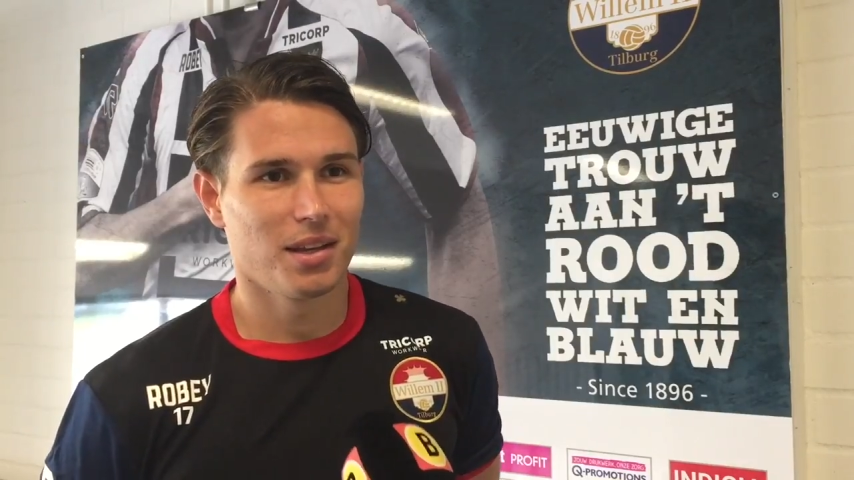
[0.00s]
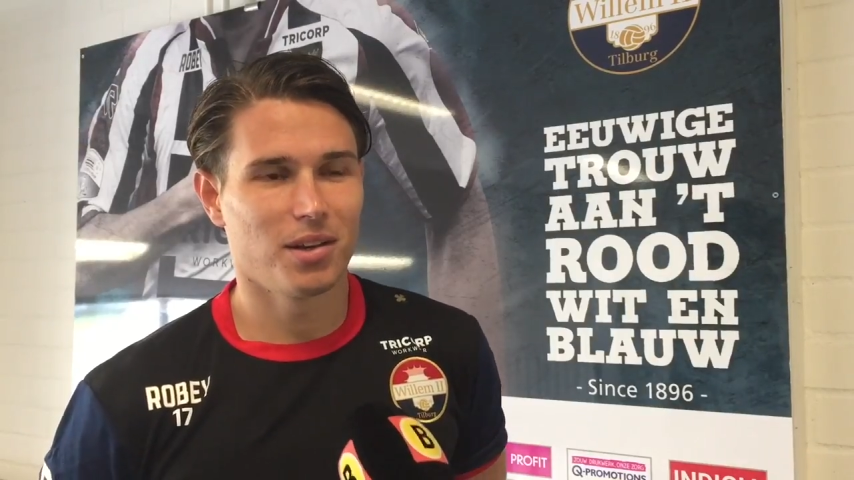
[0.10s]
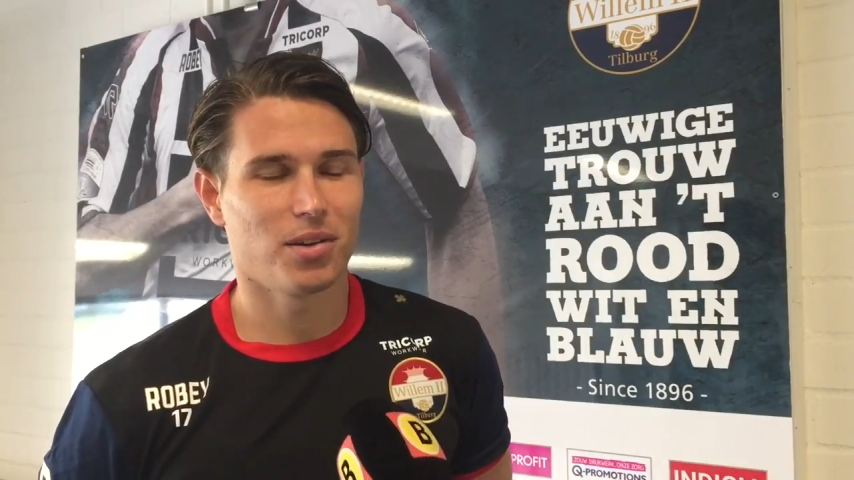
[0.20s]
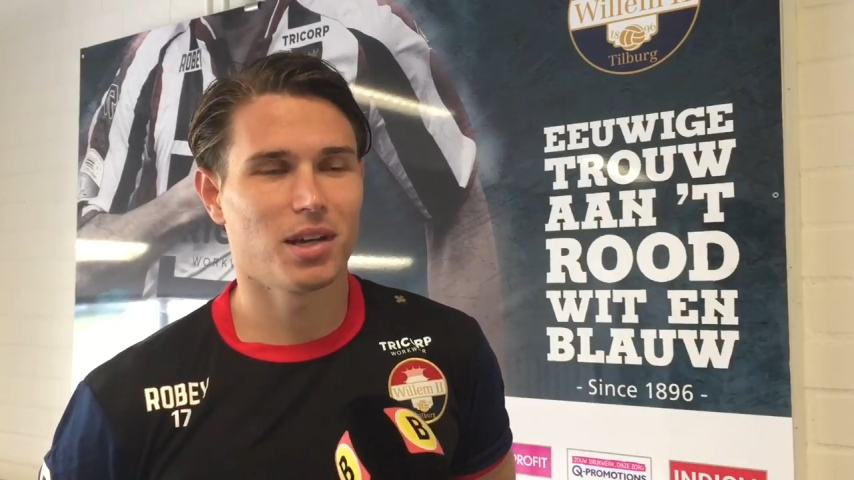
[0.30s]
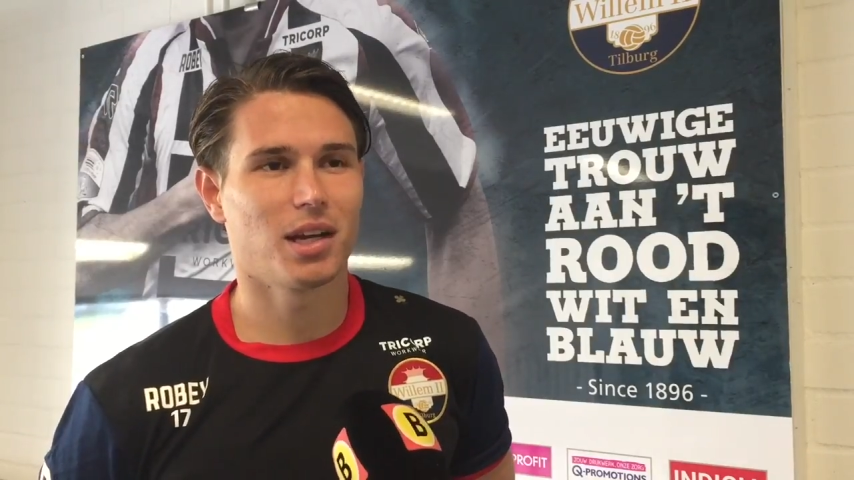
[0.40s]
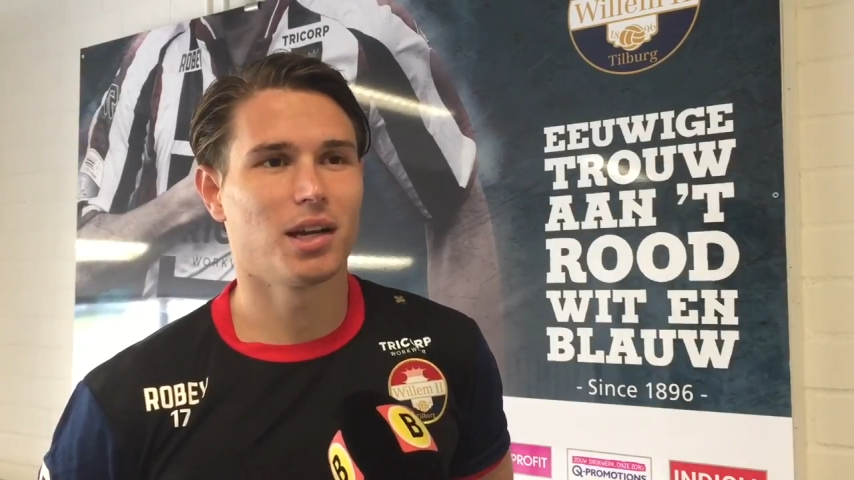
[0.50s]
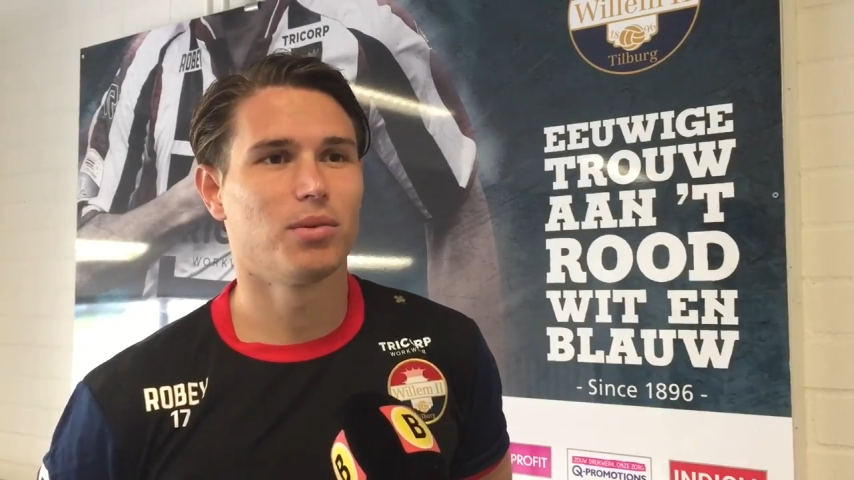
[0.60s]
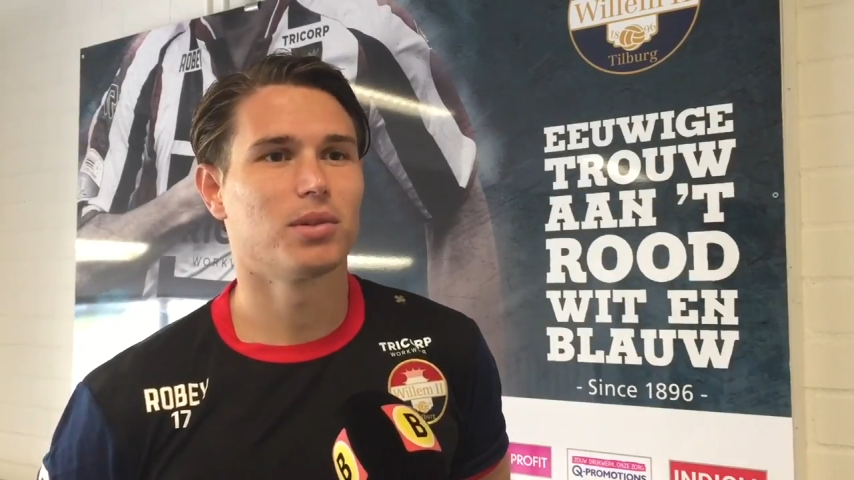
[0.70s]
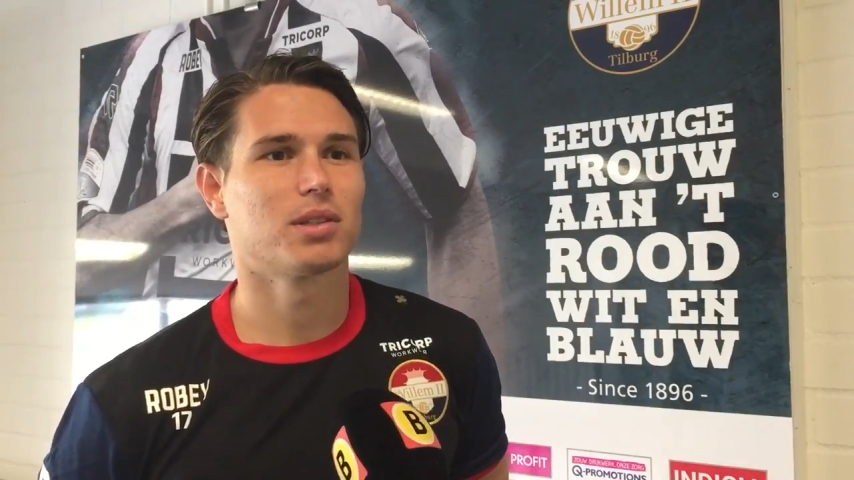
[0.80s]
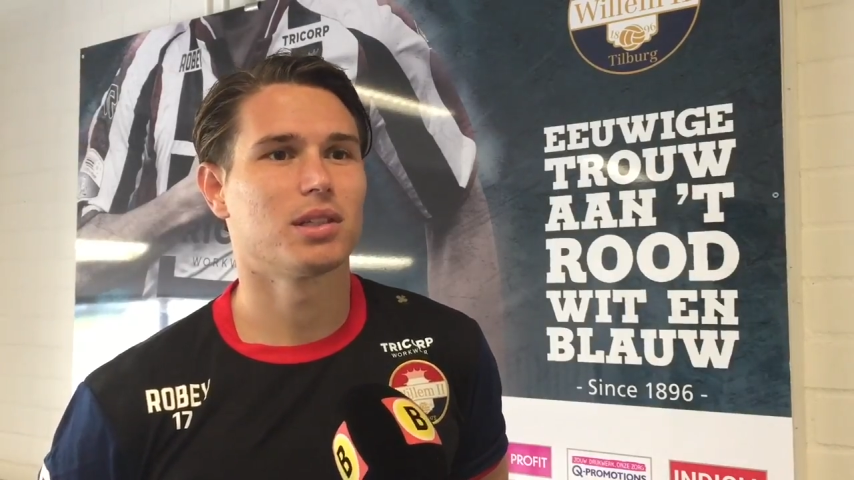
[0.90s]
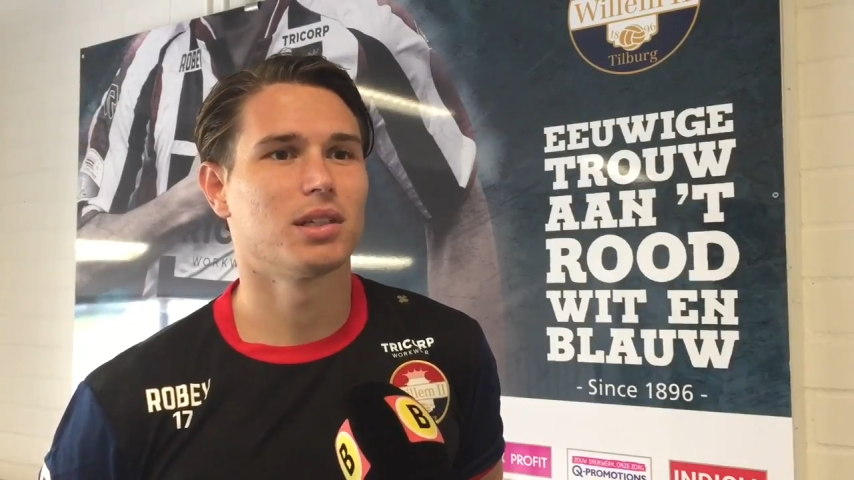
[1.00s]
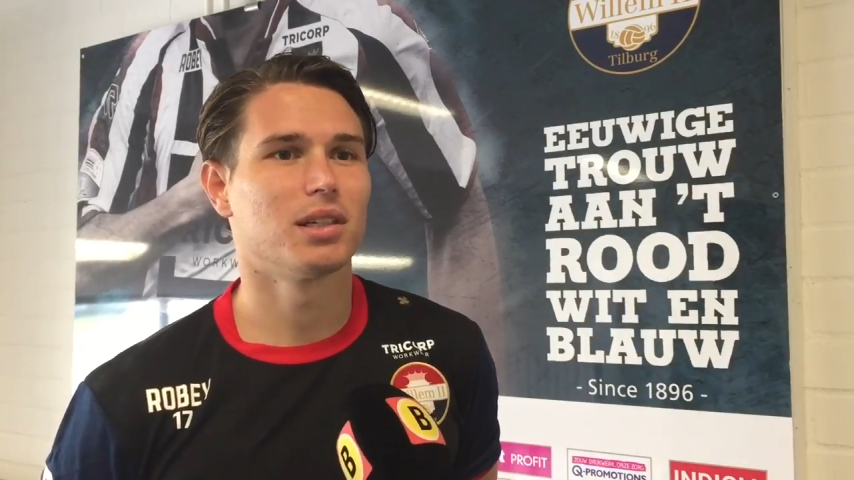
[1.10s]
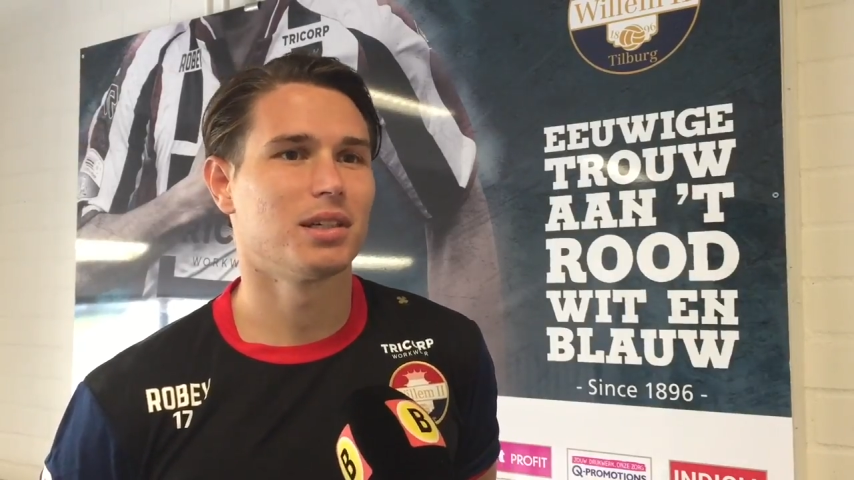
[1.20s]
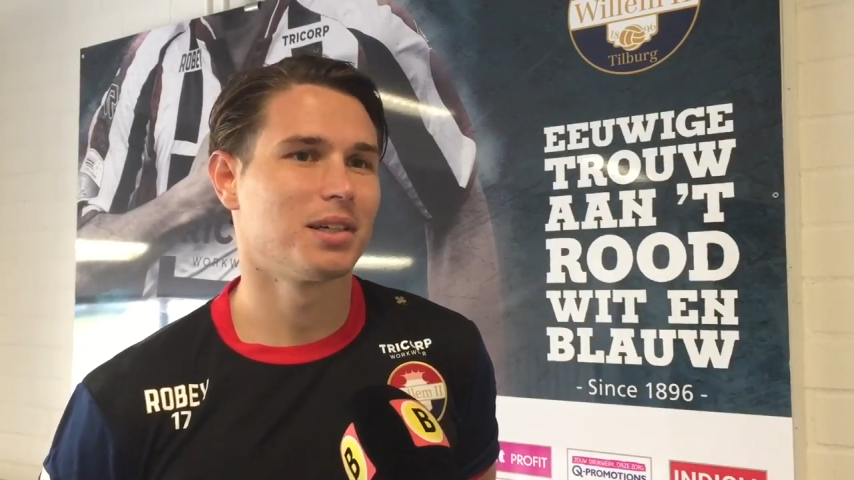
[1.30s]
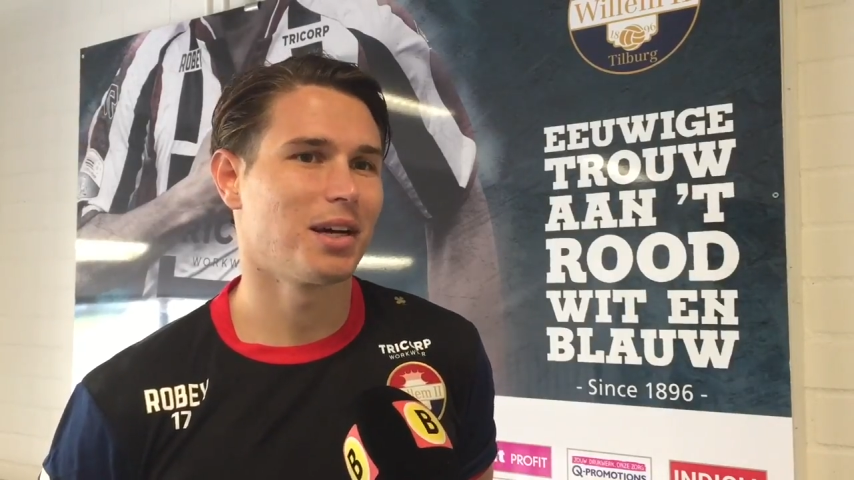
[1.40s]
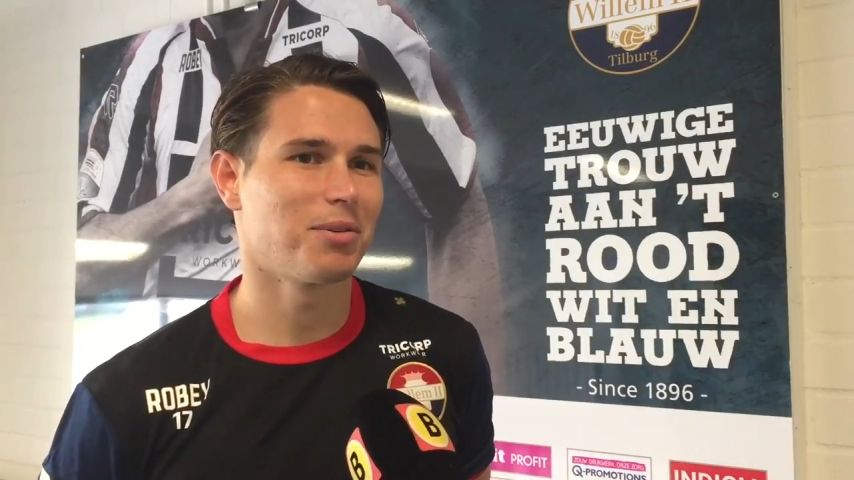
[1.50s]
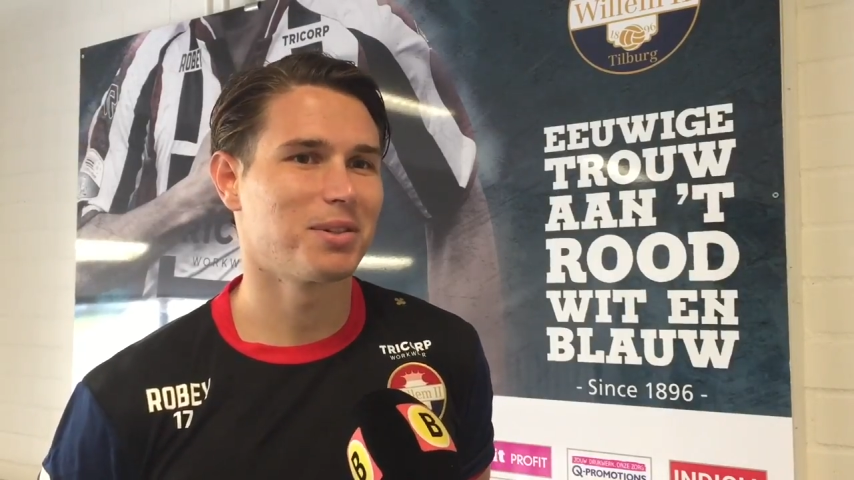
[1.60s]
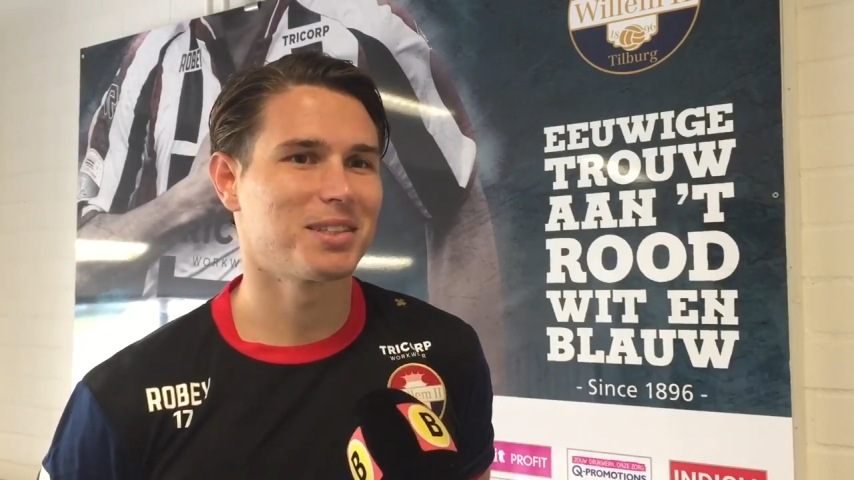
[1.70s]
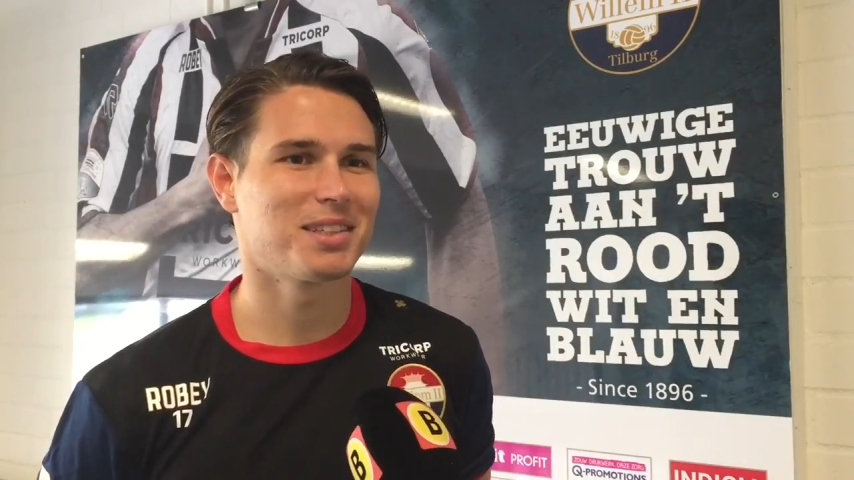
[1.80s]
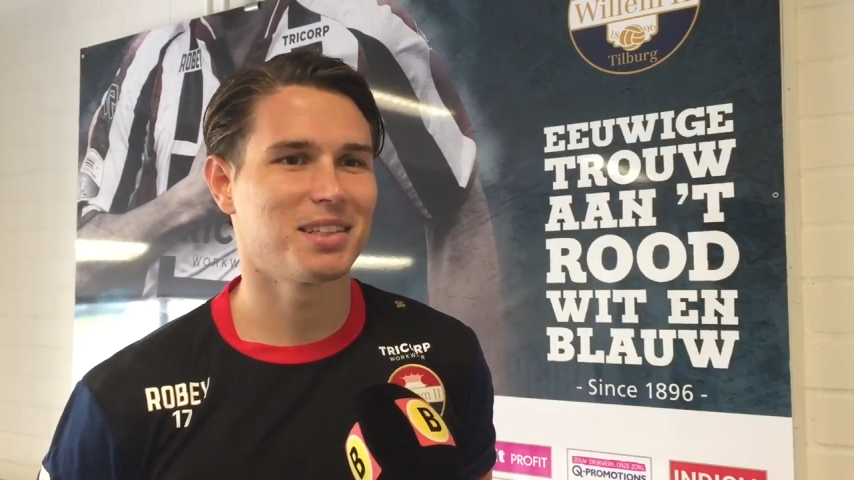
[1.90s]
Okay, I
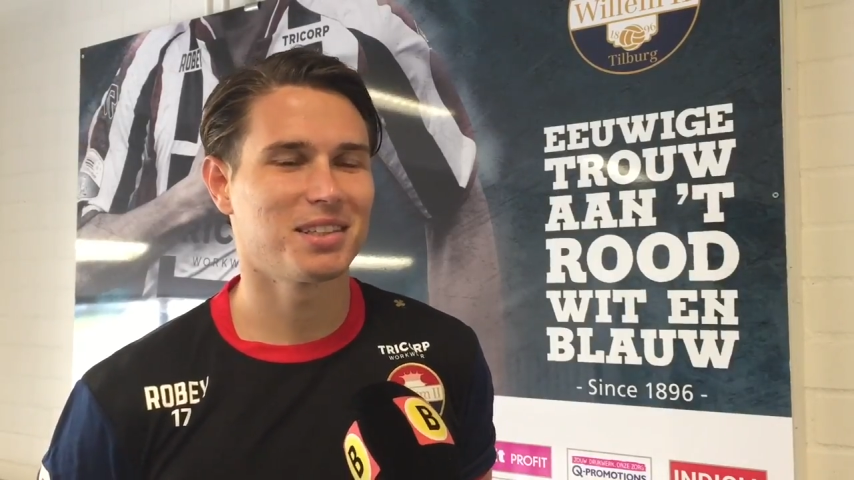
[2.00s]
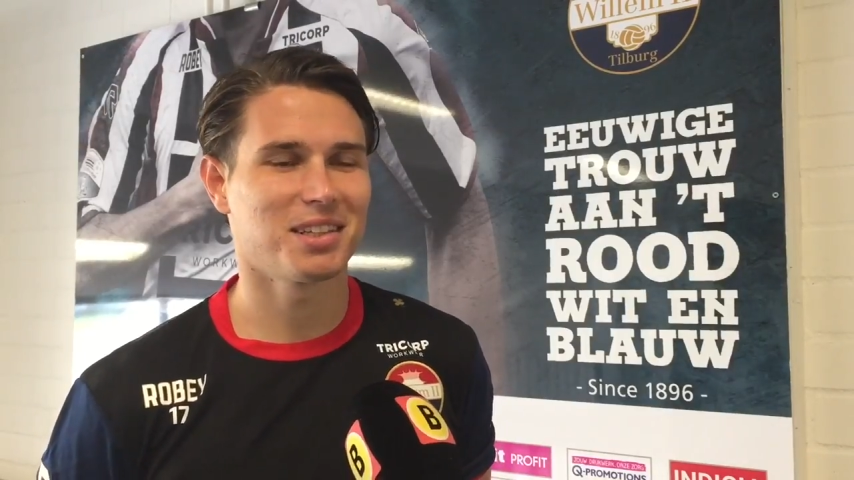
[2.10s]
was city